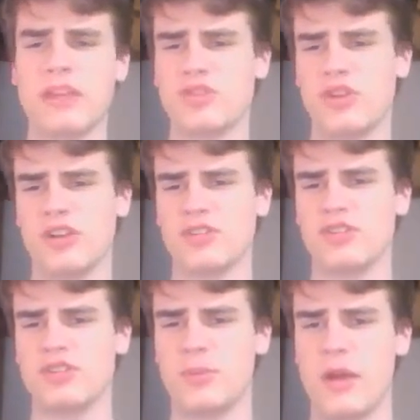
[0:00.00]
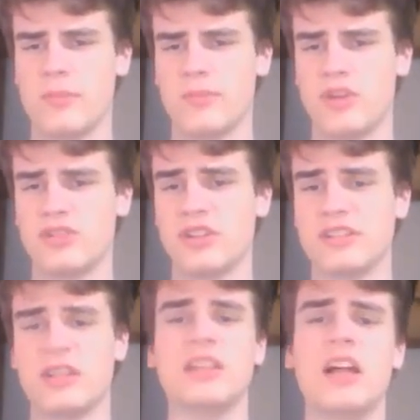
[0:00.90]
introduction to Pride and
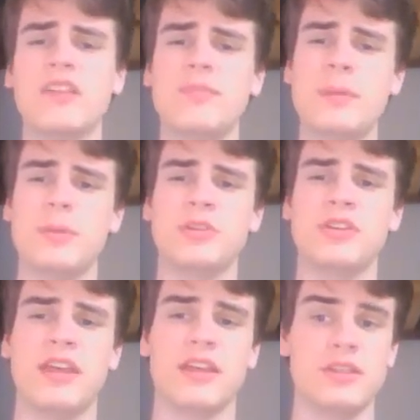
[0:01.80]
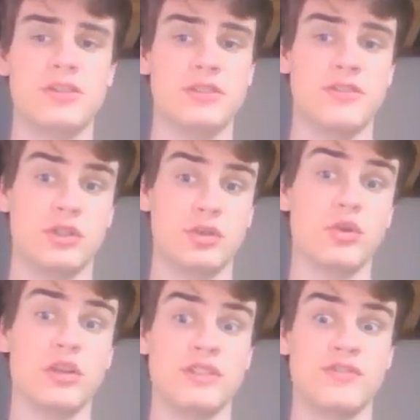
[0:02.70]
Prejudice, a lot of people today accuse the
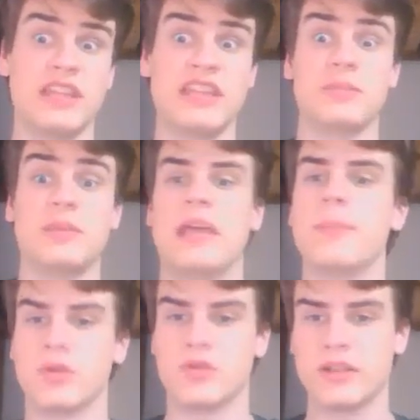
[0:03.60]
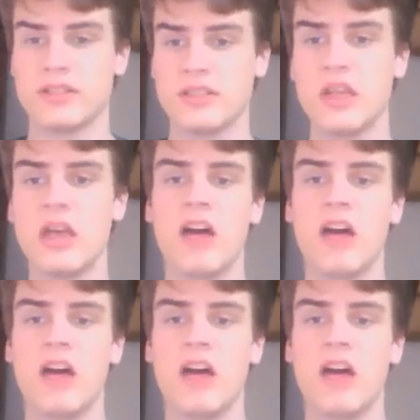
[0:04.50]
Victorians of tending to be hypocrites,